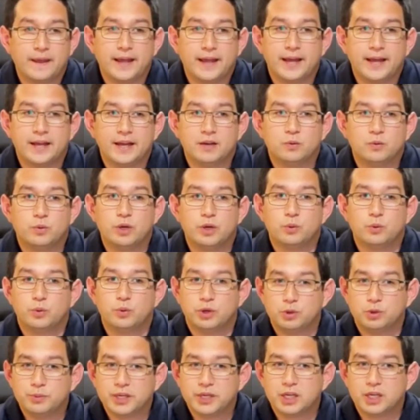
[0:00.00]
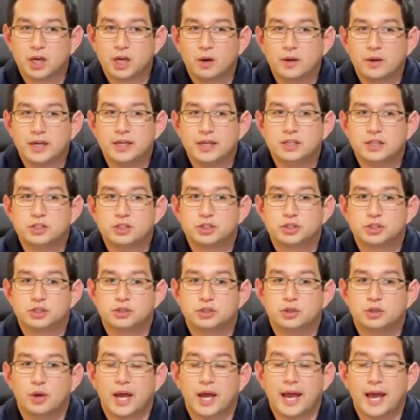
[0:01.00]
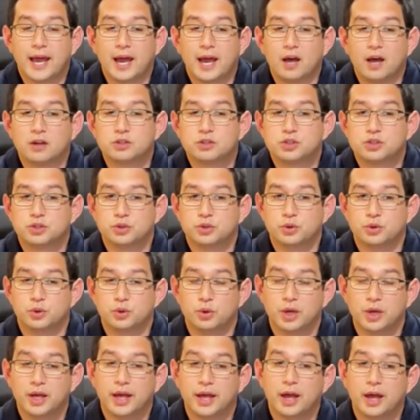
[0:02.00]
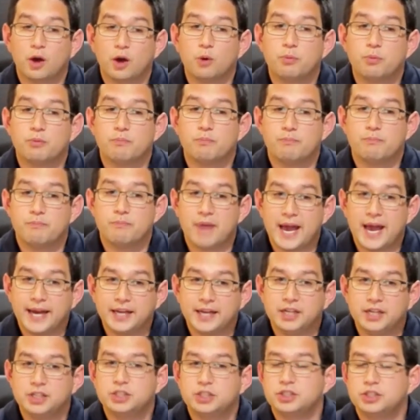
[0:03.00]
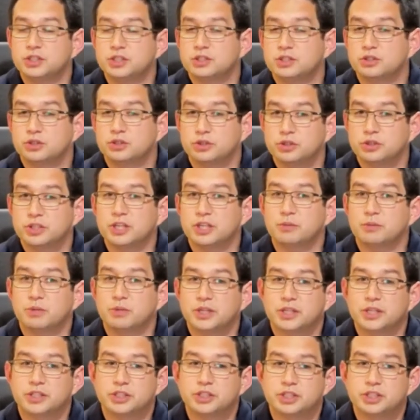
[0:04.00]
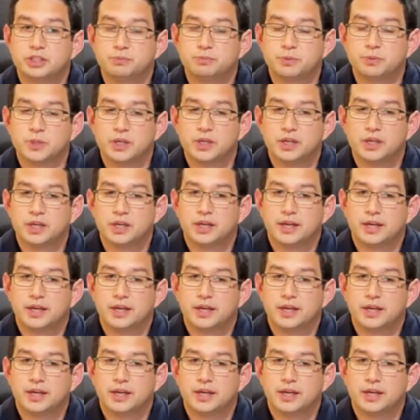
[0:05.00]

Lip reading: and we will be going into how to help manage two-deep leadership